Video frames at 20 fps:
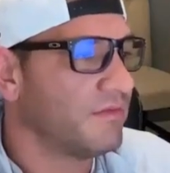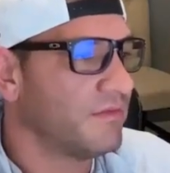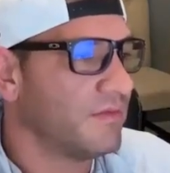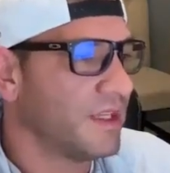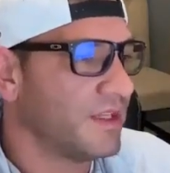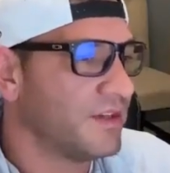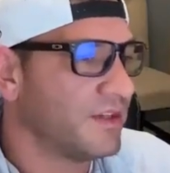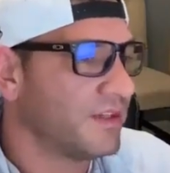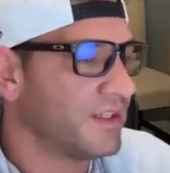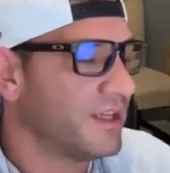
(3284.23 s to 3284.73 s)

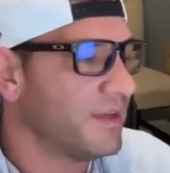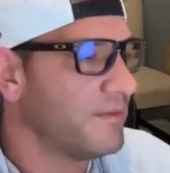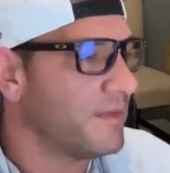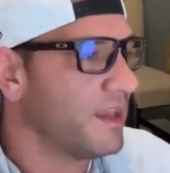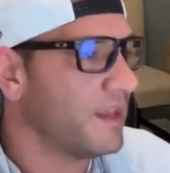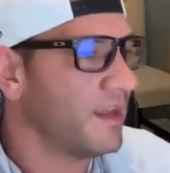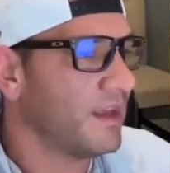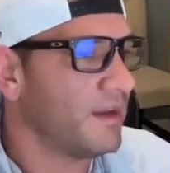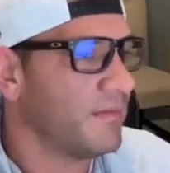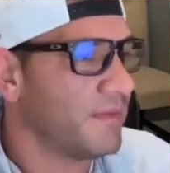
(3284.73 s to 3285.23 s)
just hit
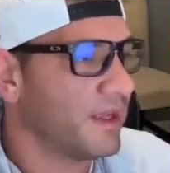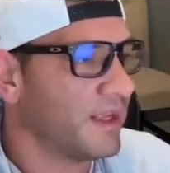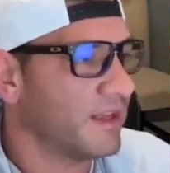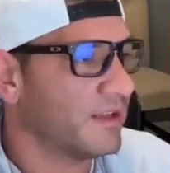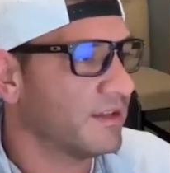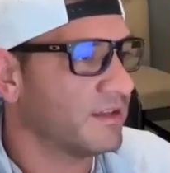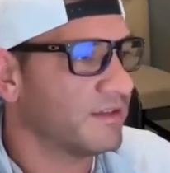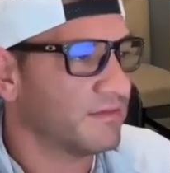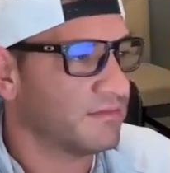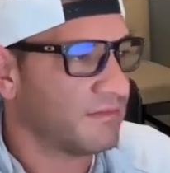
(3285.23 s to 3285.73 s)
me up,
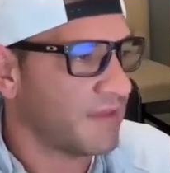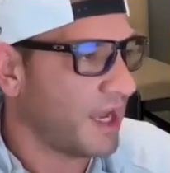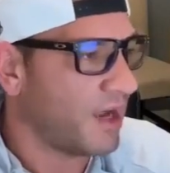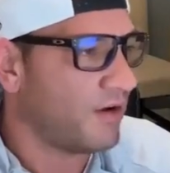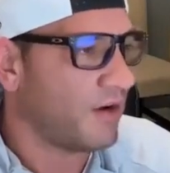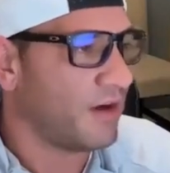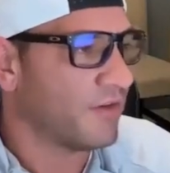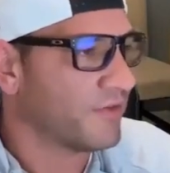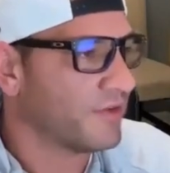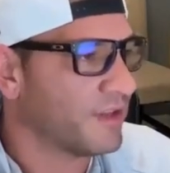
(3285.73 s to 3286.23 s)
because I'll
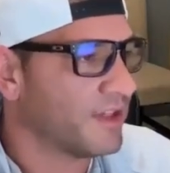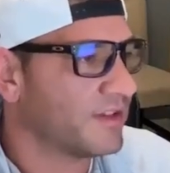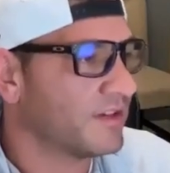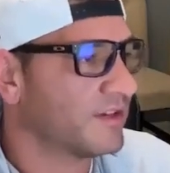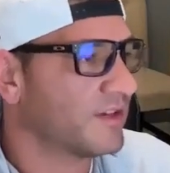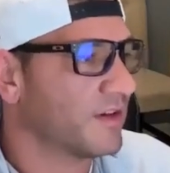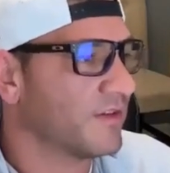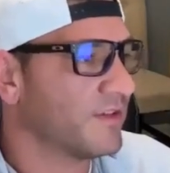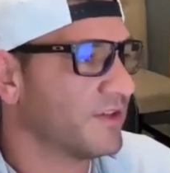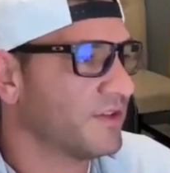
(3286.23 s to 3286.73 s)
offer this
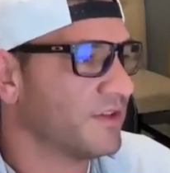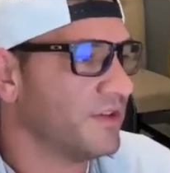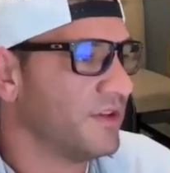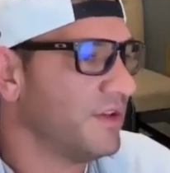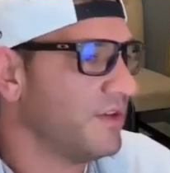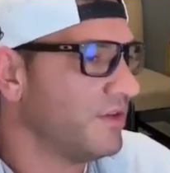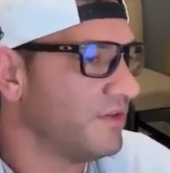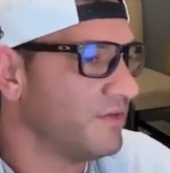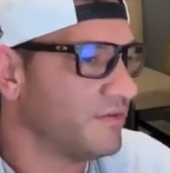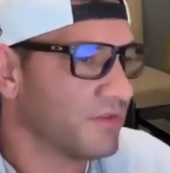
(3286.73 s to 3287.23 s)
service to
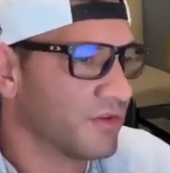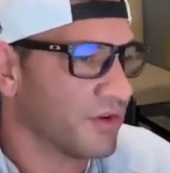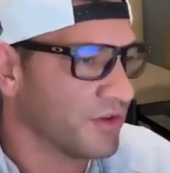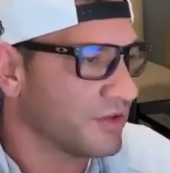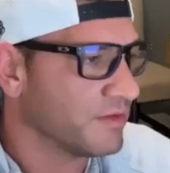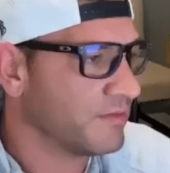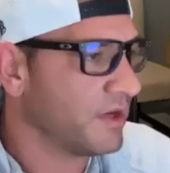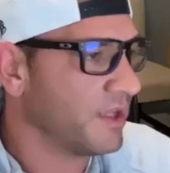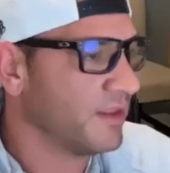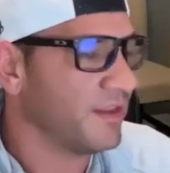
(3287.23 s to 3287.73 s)
you, charge
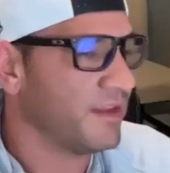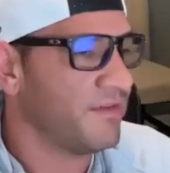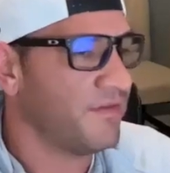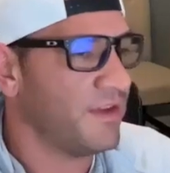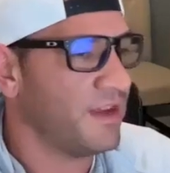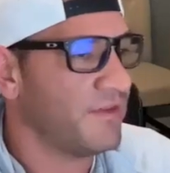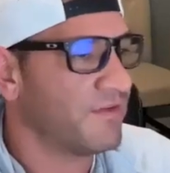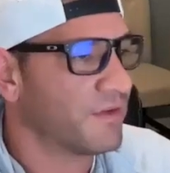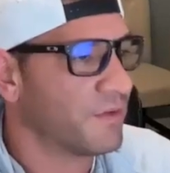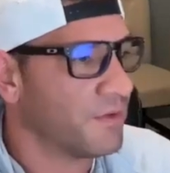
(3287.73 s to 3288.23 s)
a monthly
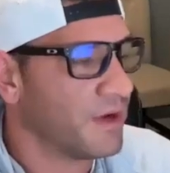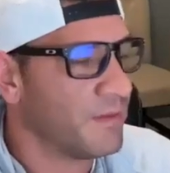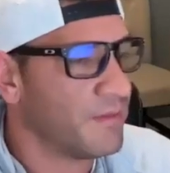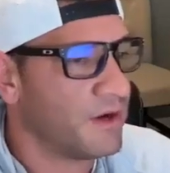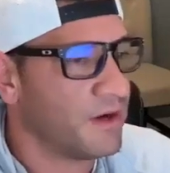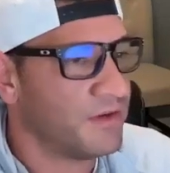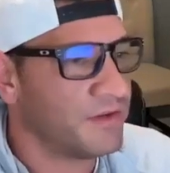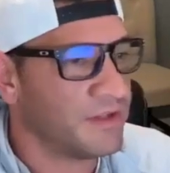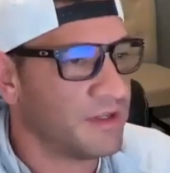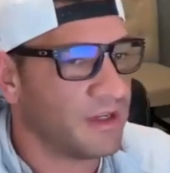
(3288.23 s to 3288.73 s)
fee for web
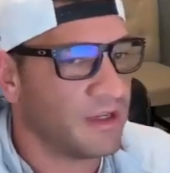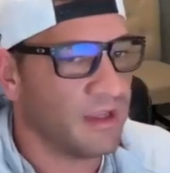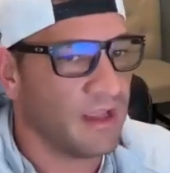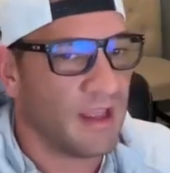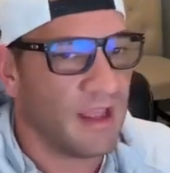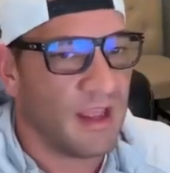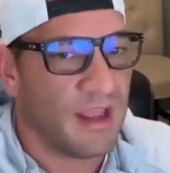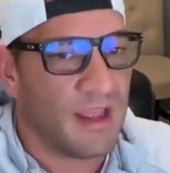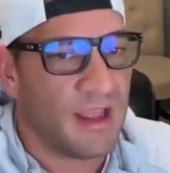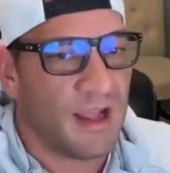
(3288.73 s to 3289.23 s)
hosting.
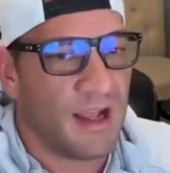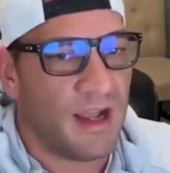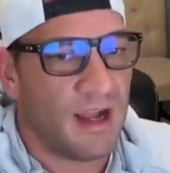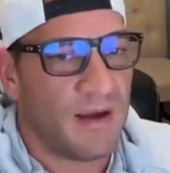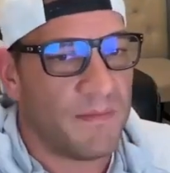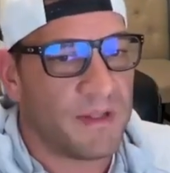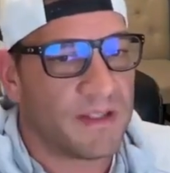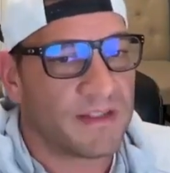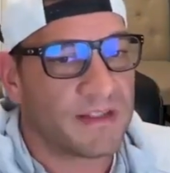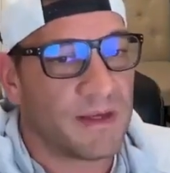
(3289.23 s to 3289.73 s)

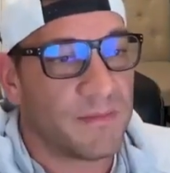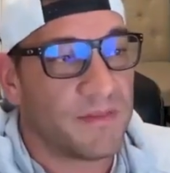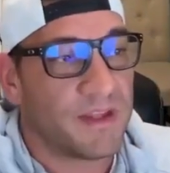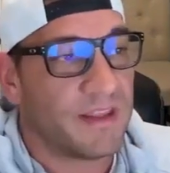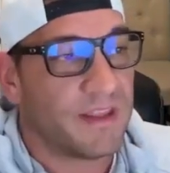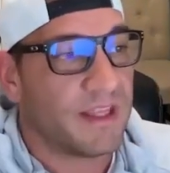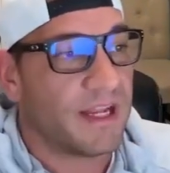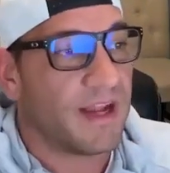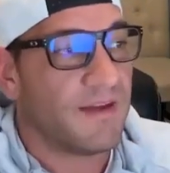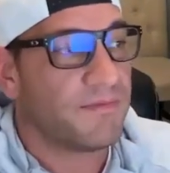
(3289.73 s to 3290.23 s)
It's something
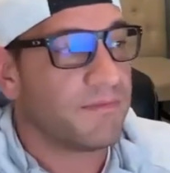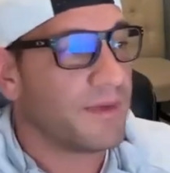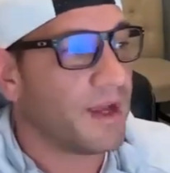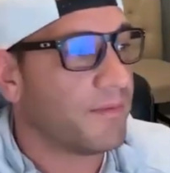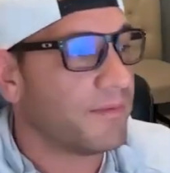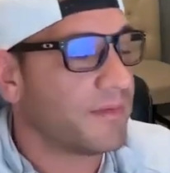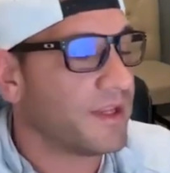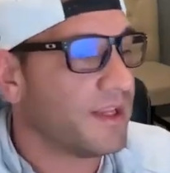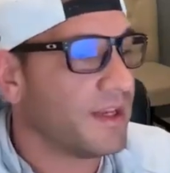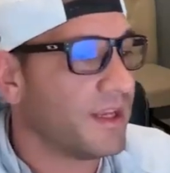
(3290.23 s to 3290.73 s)
that
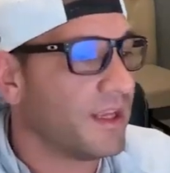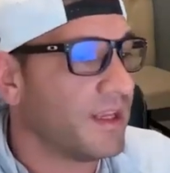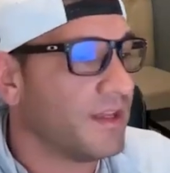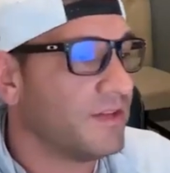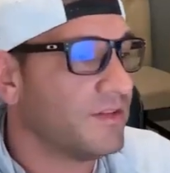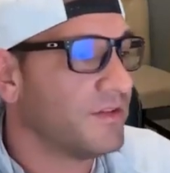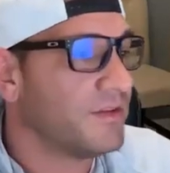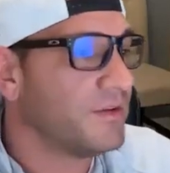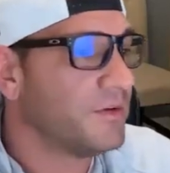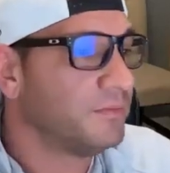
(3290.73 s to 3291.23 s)
I'm getting
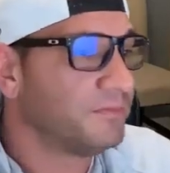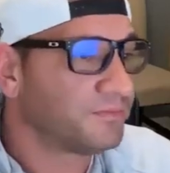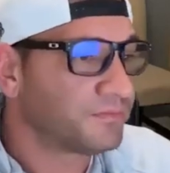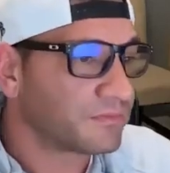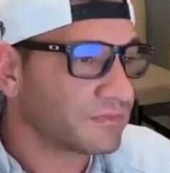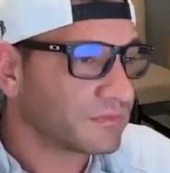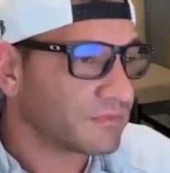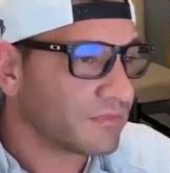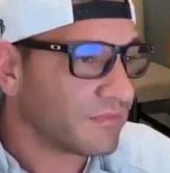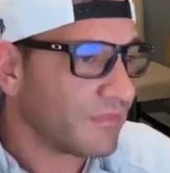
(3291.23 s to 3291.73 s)
into
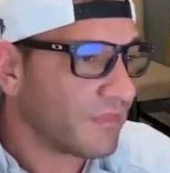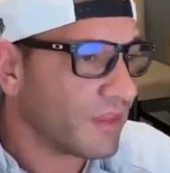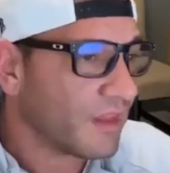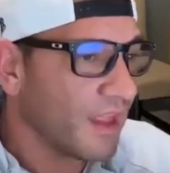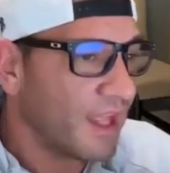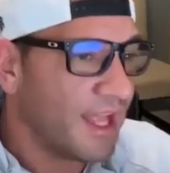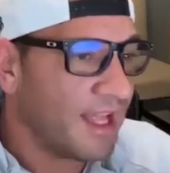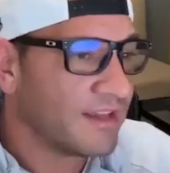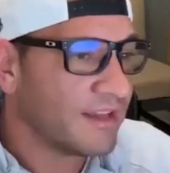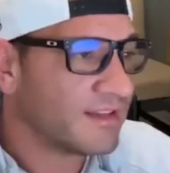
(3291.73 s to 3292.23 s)

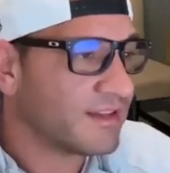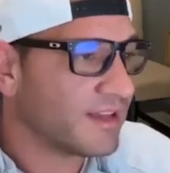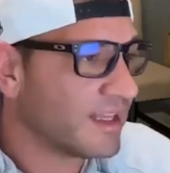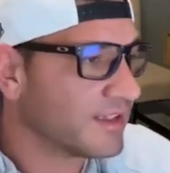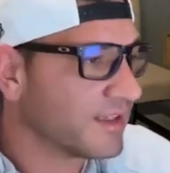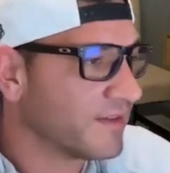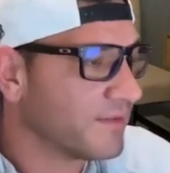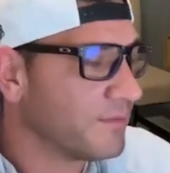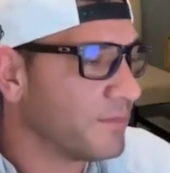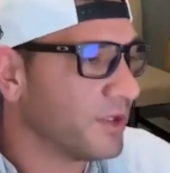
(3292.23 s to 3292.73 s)
as
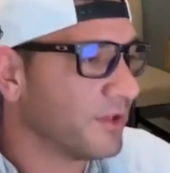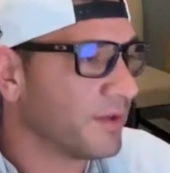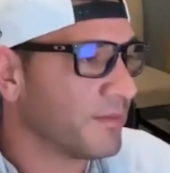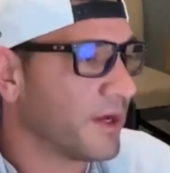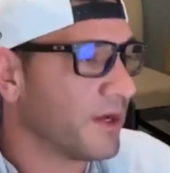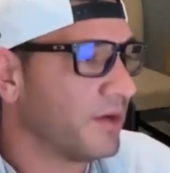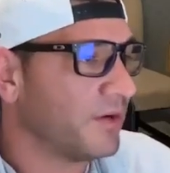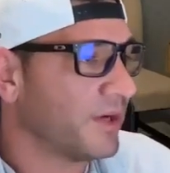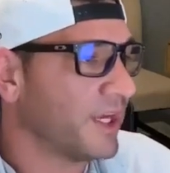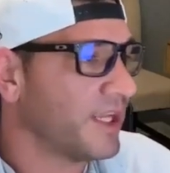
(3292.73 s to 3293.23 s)
I'm building my
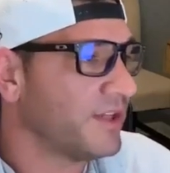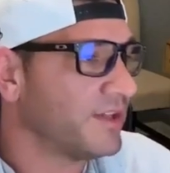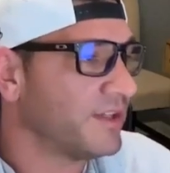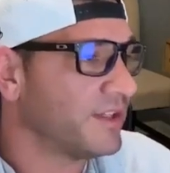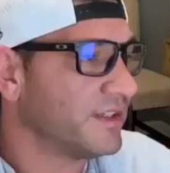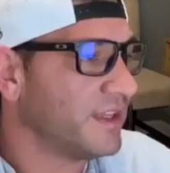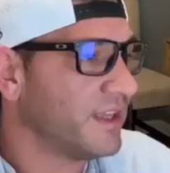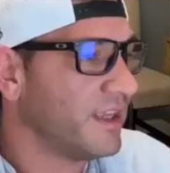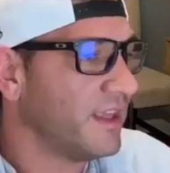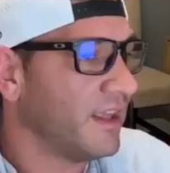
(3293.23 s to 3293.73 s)
own
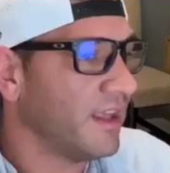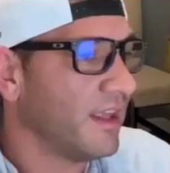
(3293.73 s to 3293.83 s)
agency.